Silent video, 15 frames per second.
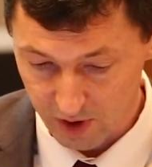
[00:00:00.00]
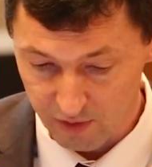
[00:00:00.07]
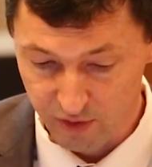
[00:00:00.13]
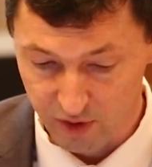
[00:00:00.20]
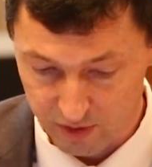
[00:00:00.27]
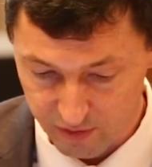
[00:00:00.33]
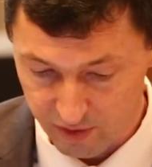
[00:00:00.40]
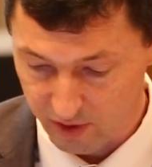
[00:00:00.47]

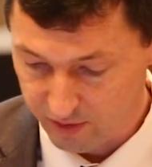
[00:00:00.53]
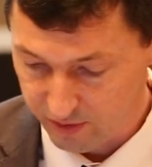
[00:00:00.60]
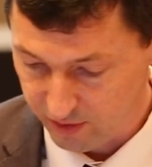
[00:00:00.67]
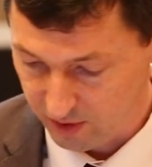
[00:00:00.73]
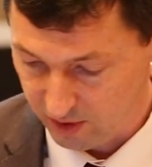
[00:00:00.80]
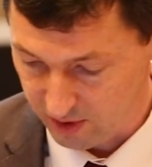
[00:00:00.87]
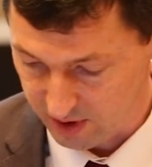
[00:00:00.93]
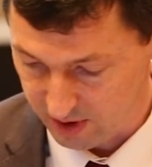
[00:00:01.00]

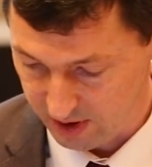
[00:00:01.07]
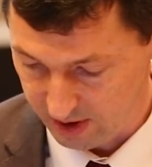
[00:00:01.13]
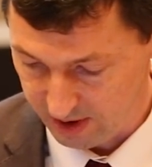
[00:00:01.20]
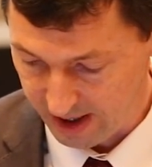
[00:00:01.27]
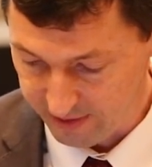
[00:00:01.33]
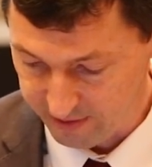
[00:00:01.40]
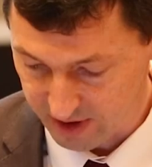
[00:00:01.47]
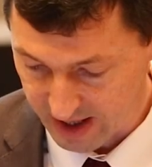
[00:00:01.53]
for
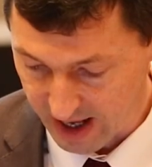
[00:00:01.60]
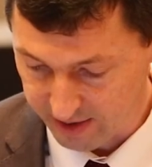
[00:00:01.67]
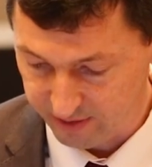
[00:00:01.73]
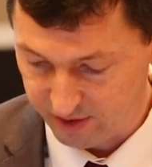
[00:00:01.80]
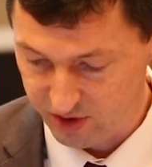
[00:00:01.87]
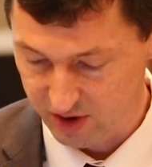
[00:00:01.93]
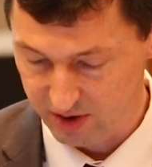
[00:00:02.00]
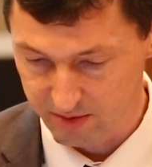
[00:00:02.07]
every
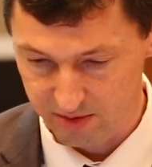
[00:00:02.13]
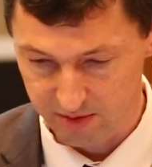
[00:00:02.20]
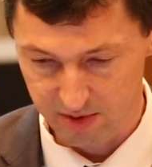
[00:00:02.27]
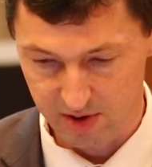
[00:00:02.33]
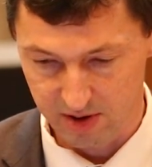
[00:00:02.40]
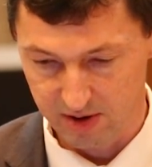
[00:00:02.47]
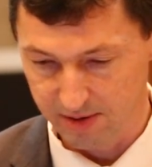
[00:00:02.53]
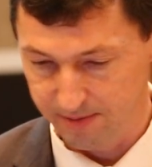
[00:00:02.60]
language in
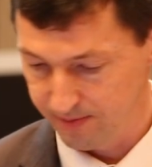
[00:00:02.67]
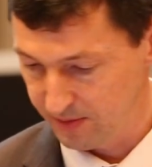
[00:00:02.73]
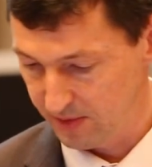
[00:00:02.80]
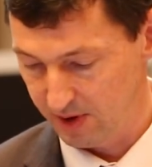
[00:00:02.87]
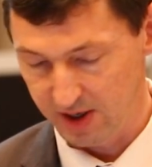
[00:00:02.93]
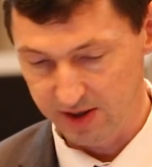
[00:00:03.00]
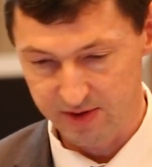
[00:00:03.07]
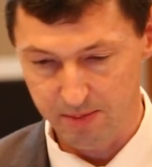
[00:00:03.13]

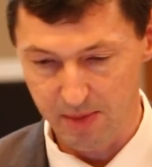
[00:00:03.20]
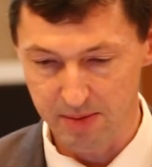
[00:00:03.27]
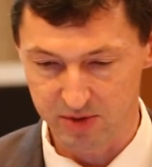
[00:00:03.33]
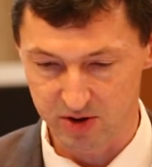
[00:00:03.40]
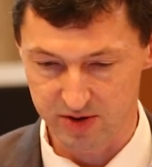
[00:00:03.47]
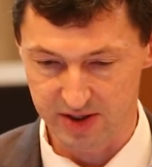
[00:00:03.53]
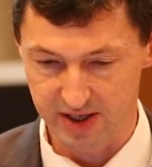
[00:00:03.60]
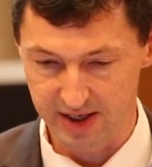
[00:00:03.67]
the
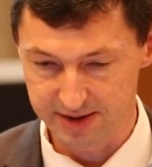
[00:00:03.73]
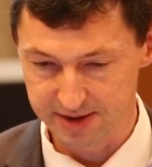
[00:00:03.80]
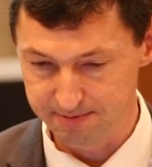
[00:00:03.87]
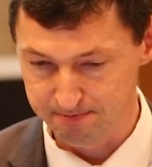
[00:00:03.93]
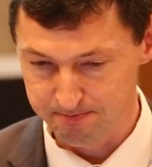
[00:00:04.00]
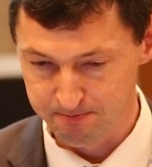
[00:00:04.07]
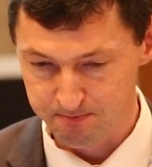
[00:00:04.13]
member states.